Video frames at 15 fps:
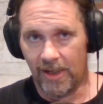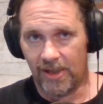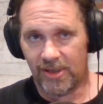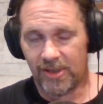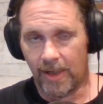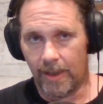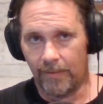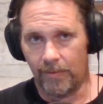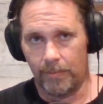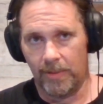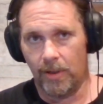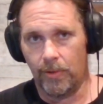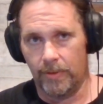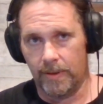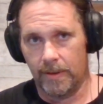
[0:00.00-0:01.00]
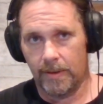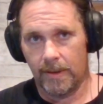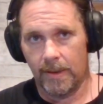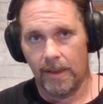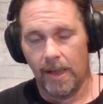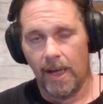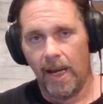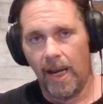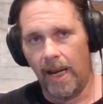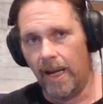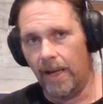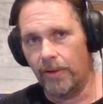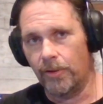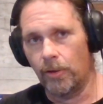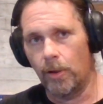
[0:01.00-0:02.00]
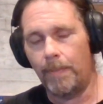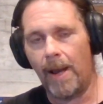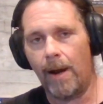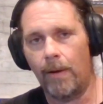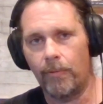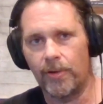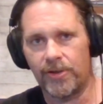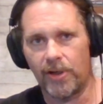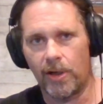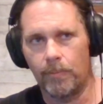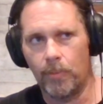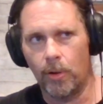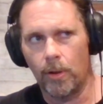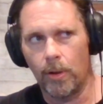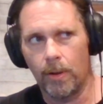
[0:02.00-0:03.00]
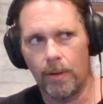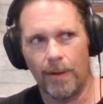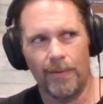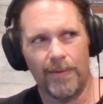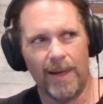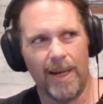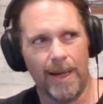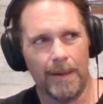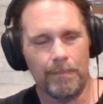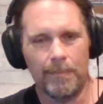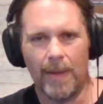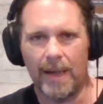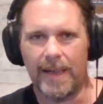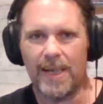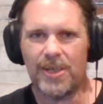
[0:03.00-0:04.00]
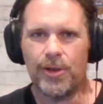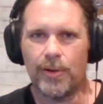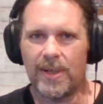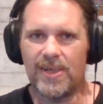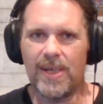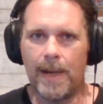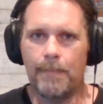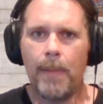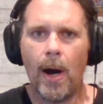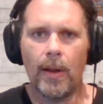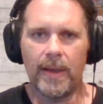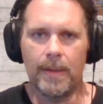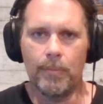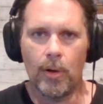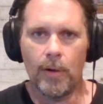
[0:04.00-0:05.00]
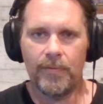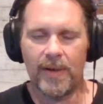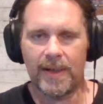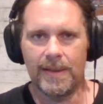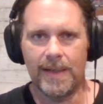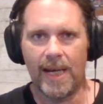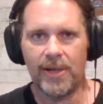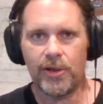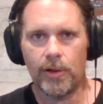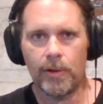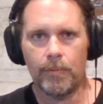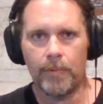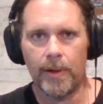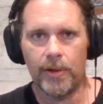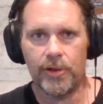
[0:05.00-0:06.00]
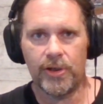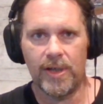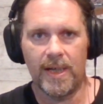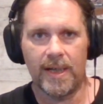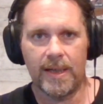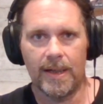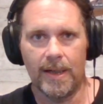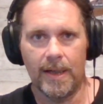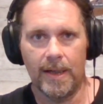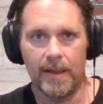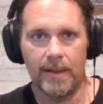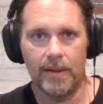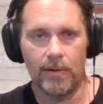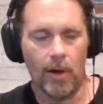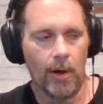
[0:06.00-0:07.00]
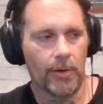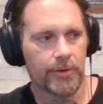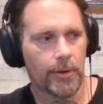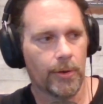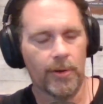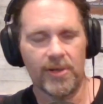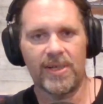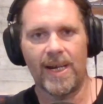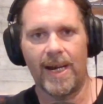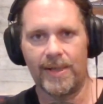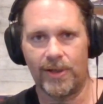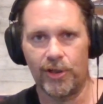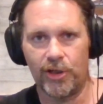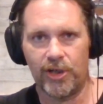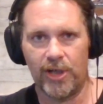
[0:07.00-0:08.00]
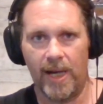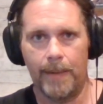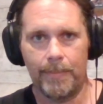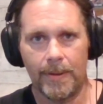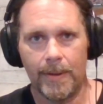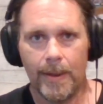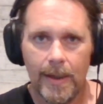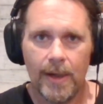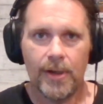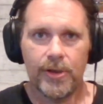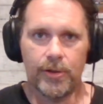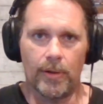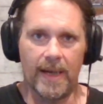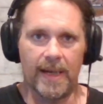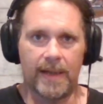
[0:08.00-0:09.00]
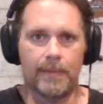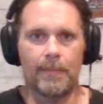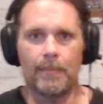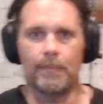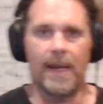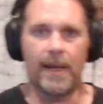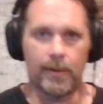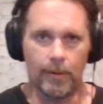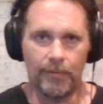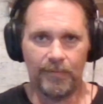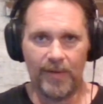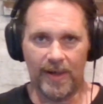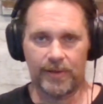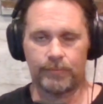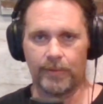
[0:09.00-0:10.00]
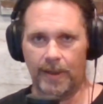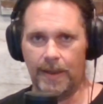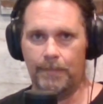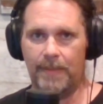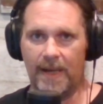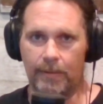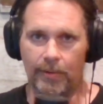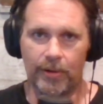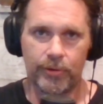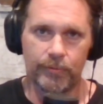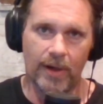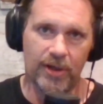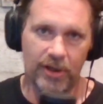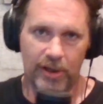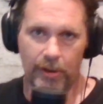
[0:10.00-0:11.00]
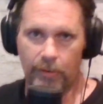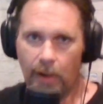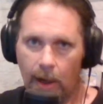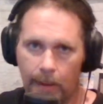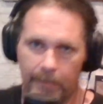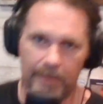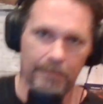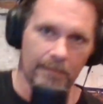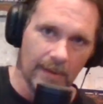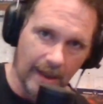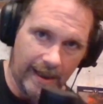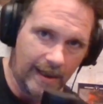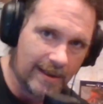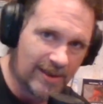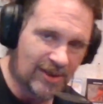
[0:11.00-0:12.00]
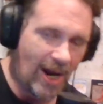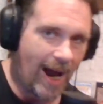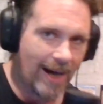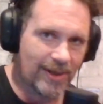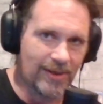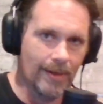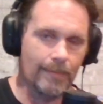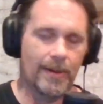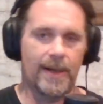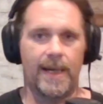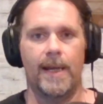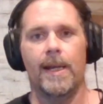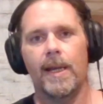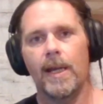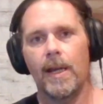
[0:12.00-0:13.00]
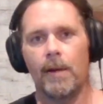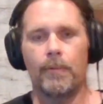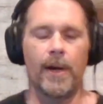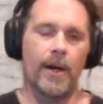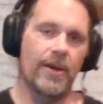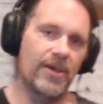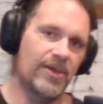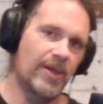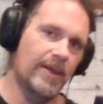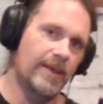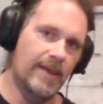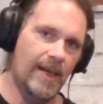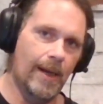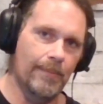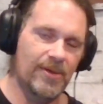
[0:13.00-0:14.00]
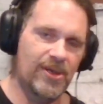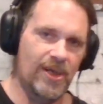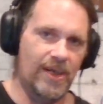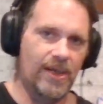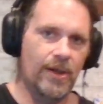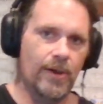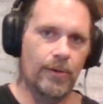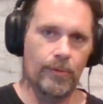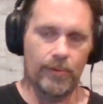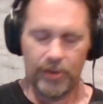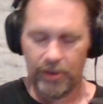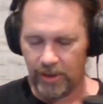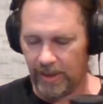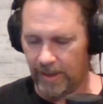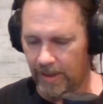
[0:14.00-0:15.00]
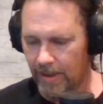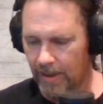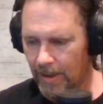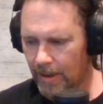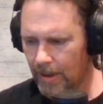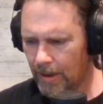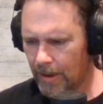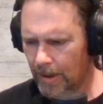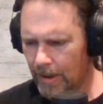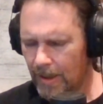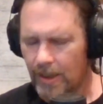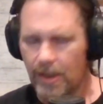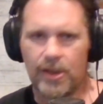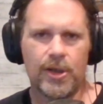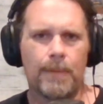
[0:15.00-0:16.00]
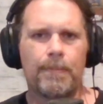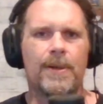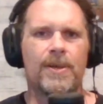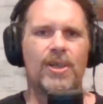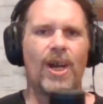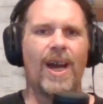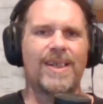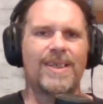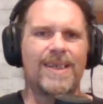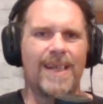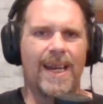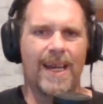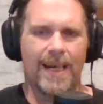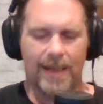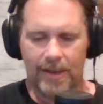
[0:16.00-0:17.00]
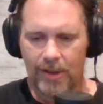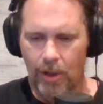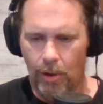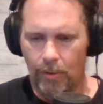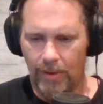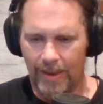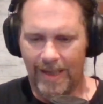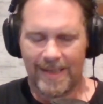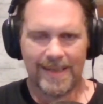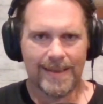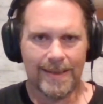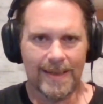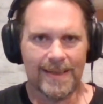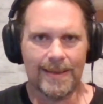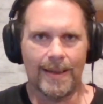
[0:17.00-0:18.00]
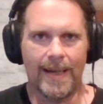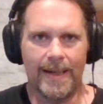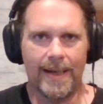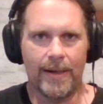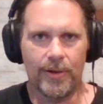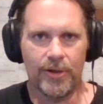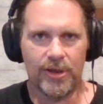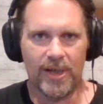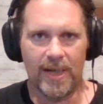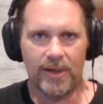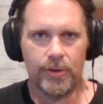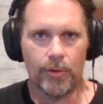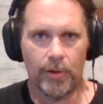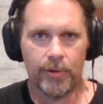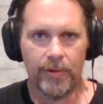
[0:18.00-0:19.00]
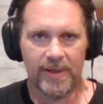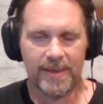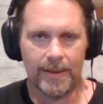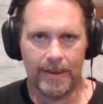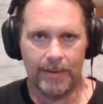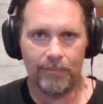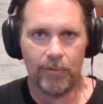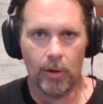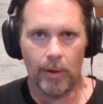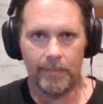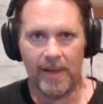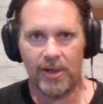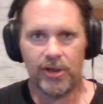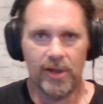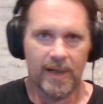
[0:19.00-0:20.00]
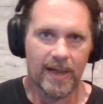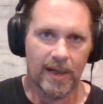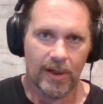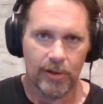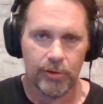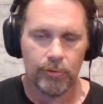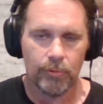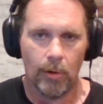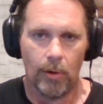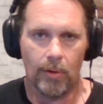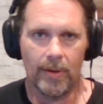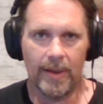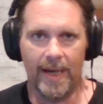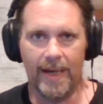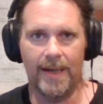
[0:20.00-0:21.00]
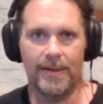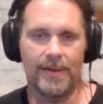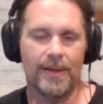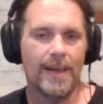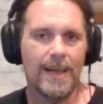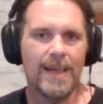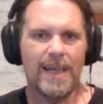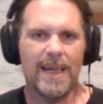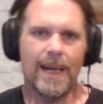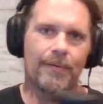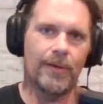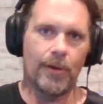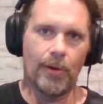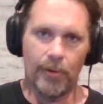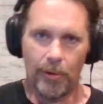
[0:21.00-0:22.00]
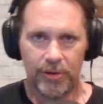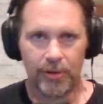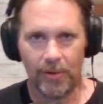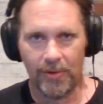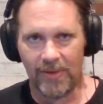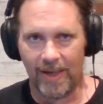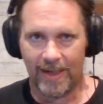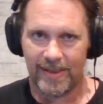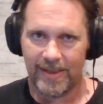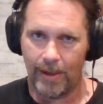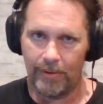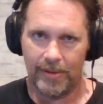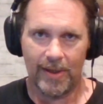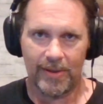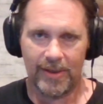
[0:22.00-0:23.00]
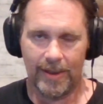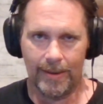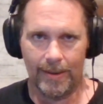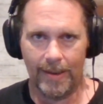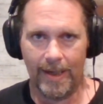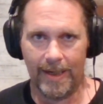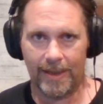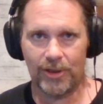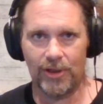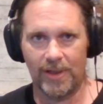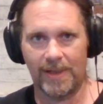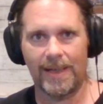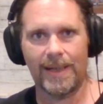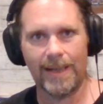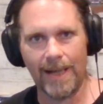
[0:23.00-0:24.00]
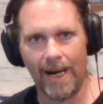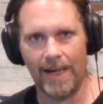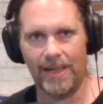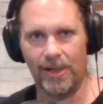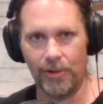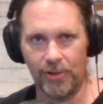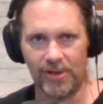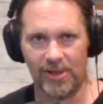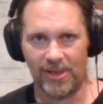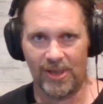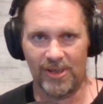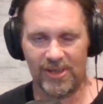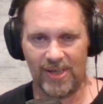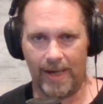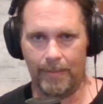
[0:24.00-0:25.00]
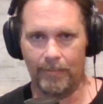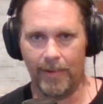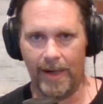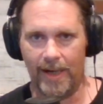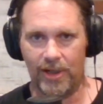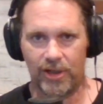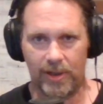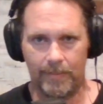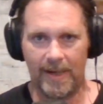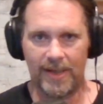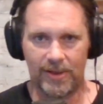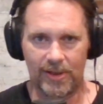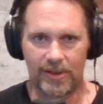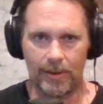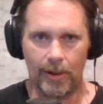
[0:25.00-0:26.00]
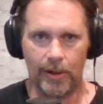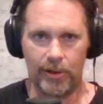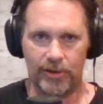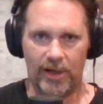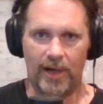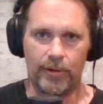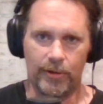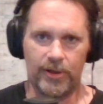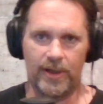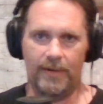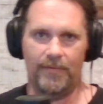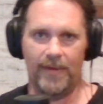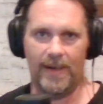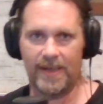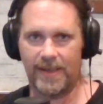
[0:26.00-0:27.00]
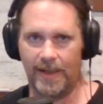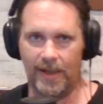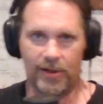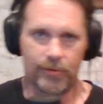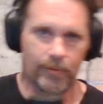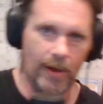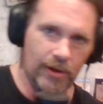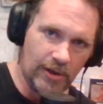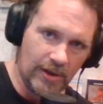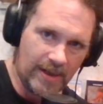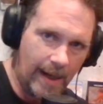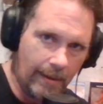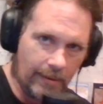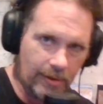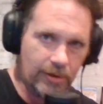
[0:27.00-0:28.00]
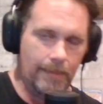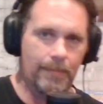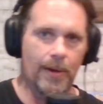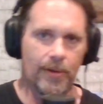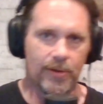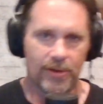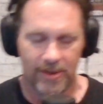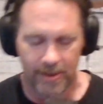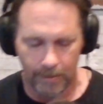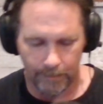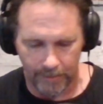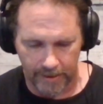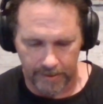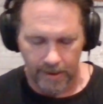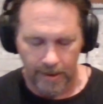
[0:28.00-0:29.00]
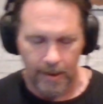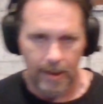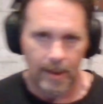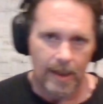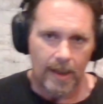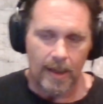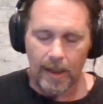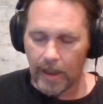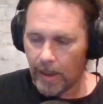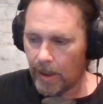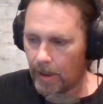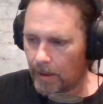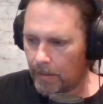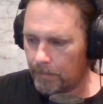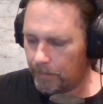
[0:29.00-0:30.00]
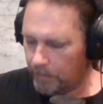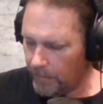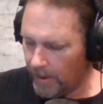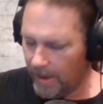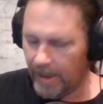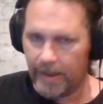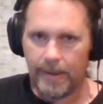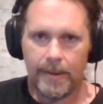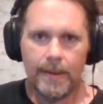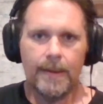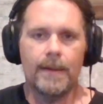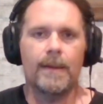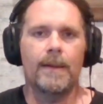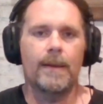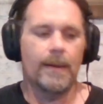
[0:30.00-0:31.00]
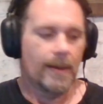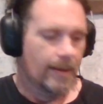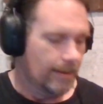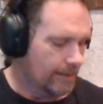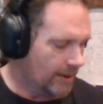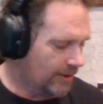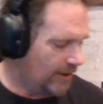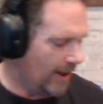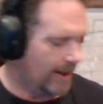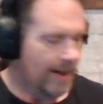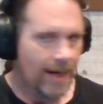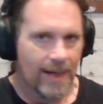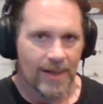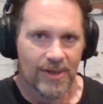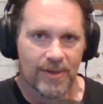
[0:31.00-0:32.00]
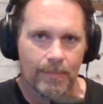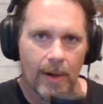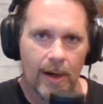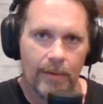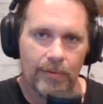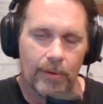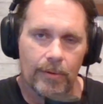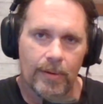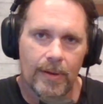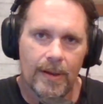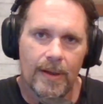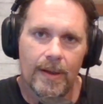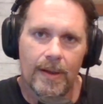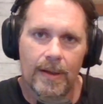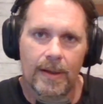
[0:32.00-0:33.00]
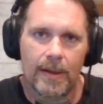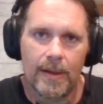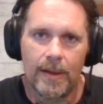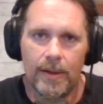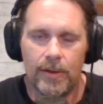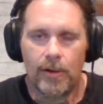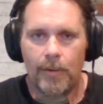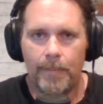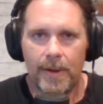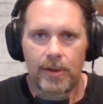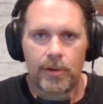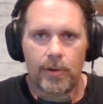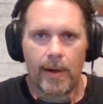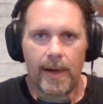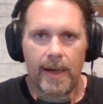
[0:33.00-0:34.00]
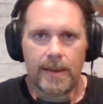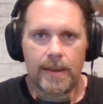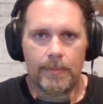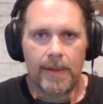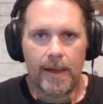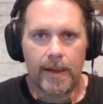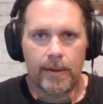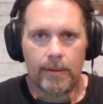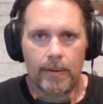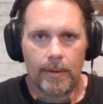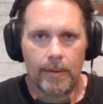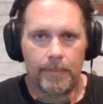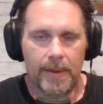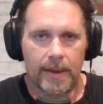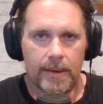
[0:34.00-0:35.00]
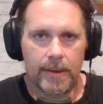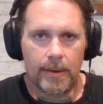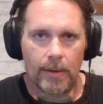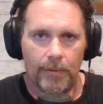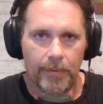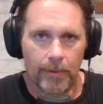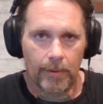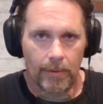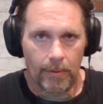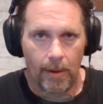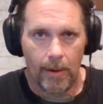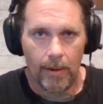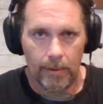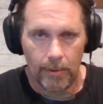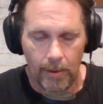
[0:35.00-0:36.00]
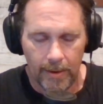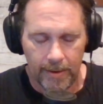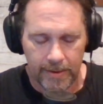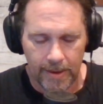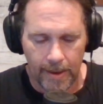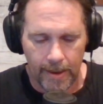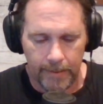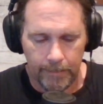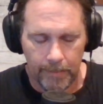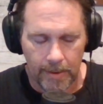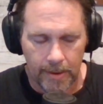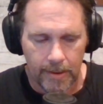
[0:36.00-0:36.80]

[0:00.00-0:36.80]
instead of a mutant, and her powers are more of a, I guess you could say, polymorphic nature, where she can alter her size and shape. She'll like make her fist really big while stretching her arm and like sock somebody. Whereas in the MCU, she projects and coalesces this light energy into a crystalline form that she can control. And even though those two things sound nothing alike, she kind of uses the same way. She makes this large energy fist and it stretches out and she punches someone. But the thing is, Marvel, you've been trying to make her a big deal for a long, long time.